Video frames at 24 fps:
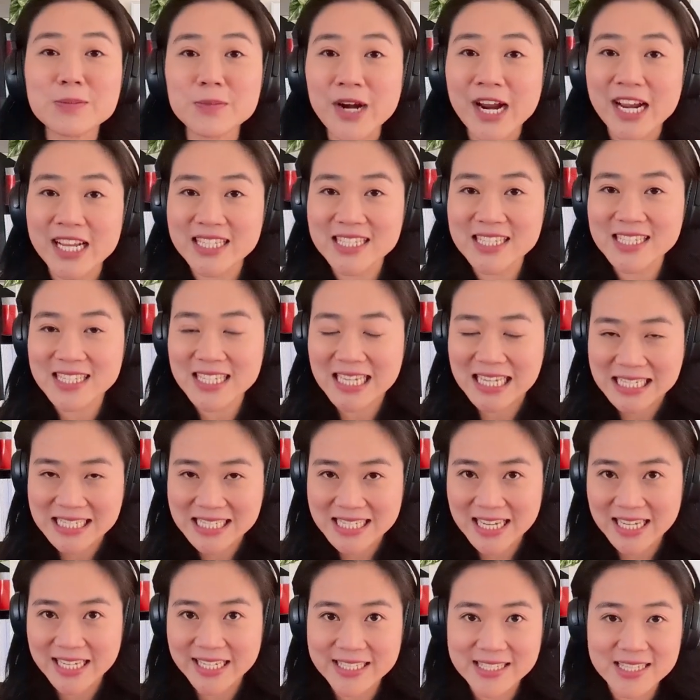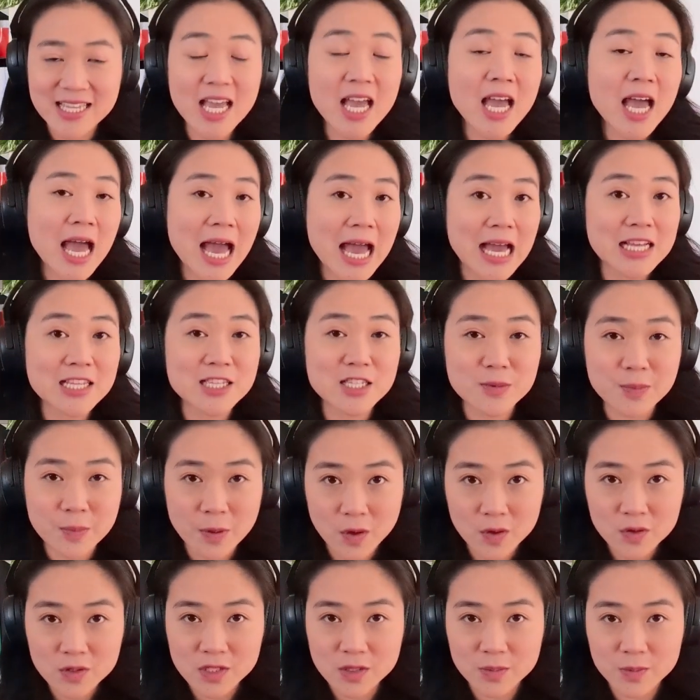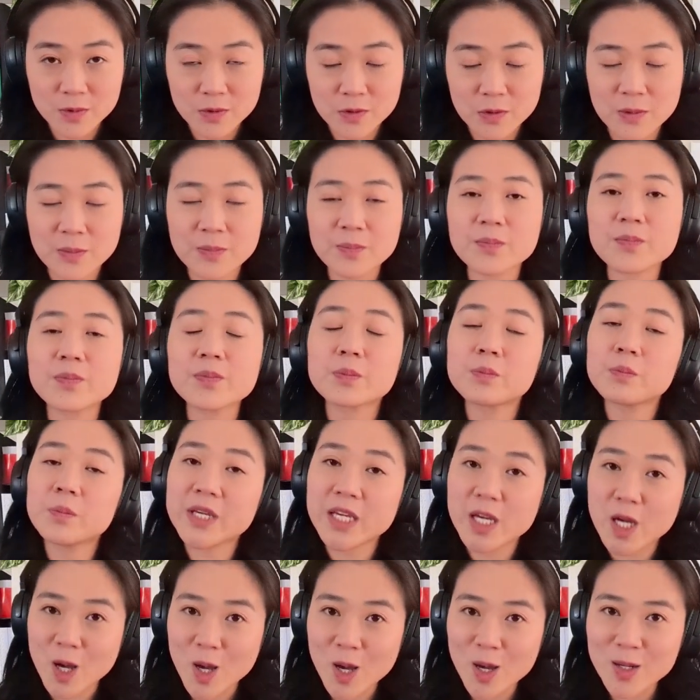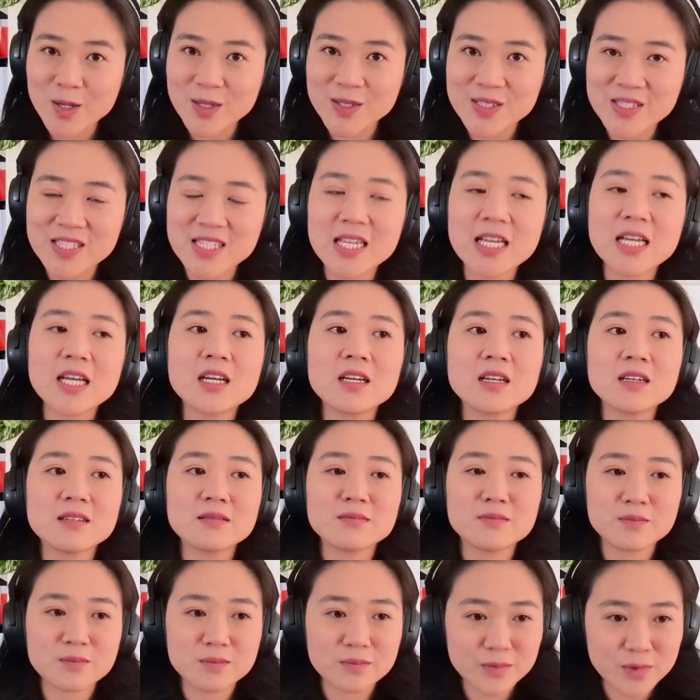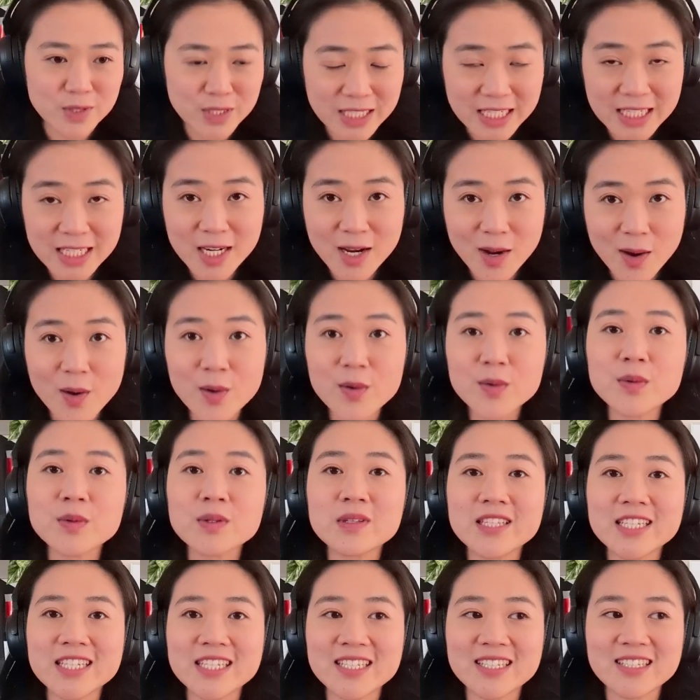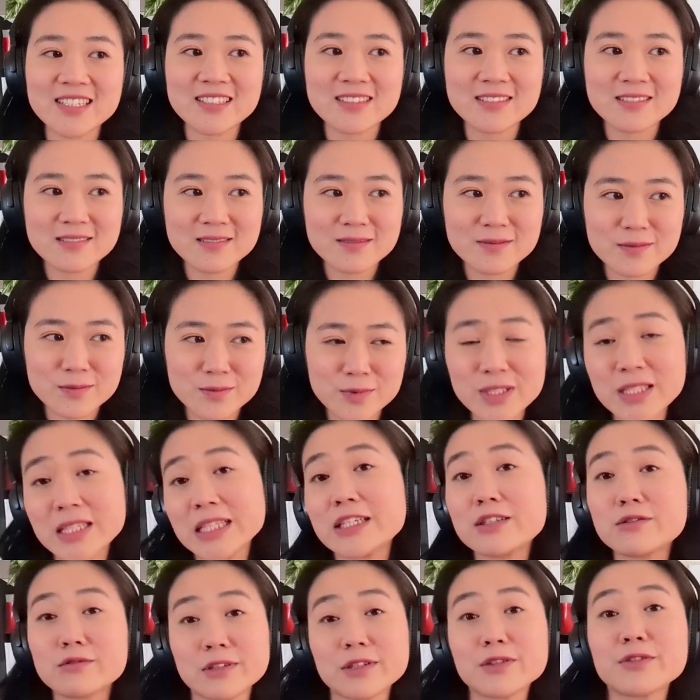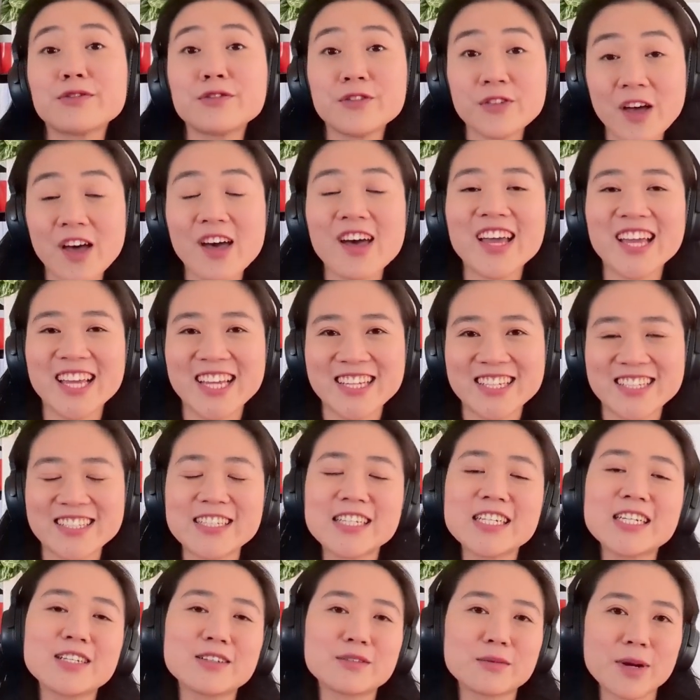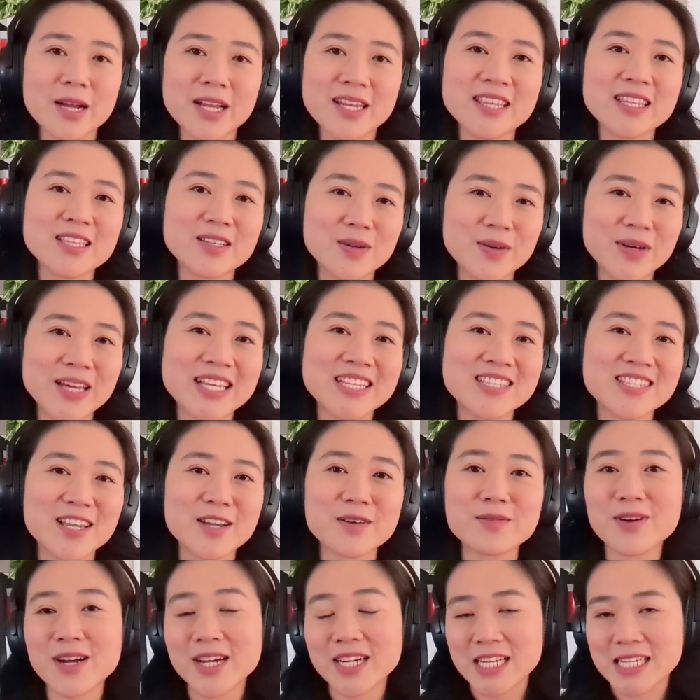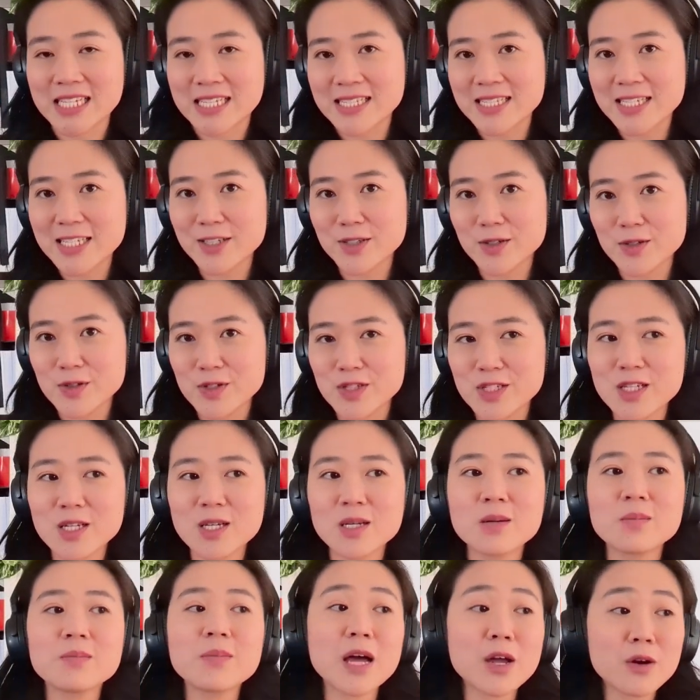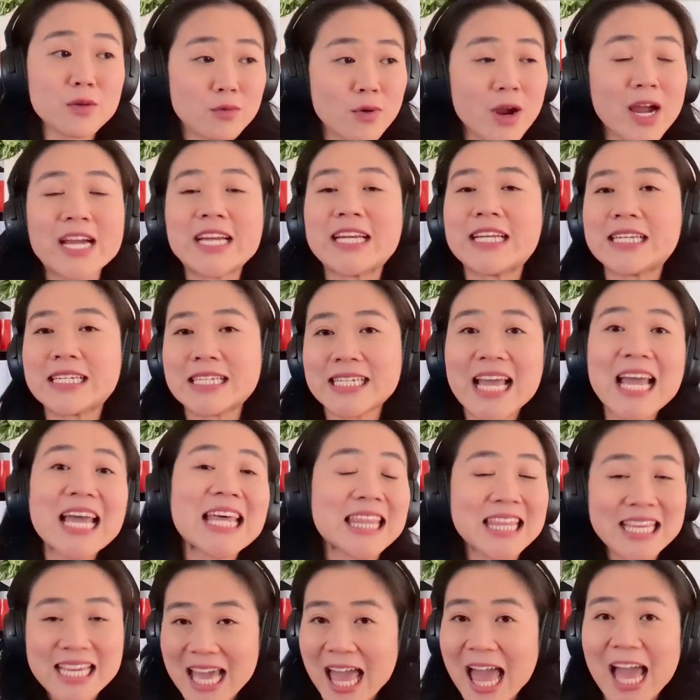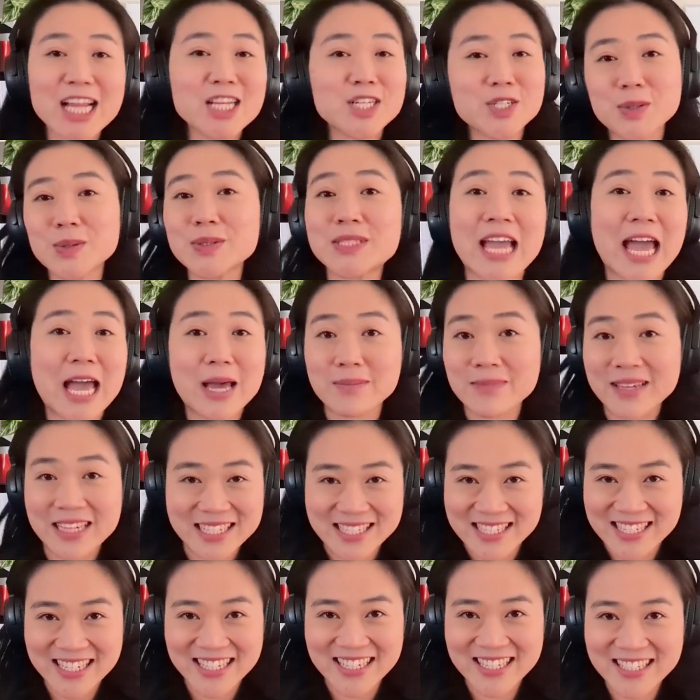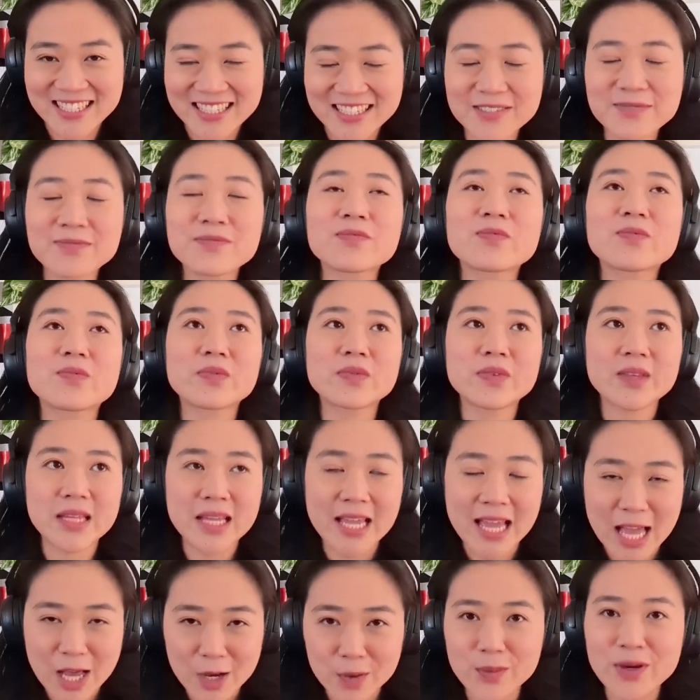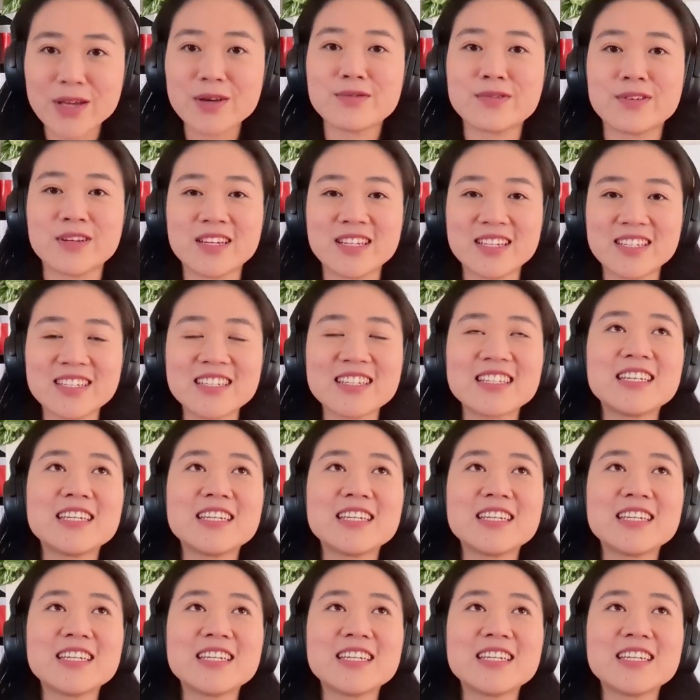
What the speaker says: practice essays as possible because you can only really refine your essay writing skills by writing the actual damn essay. However,